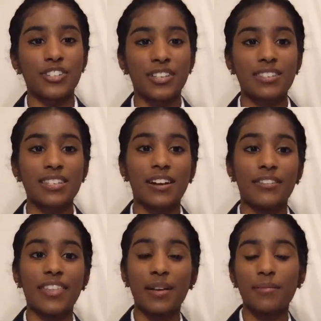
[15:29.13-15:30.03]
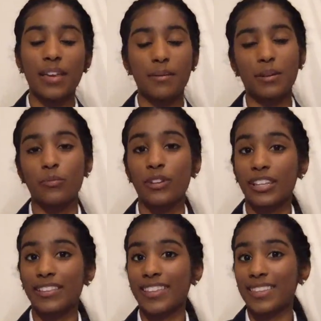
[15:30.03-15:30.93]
just really let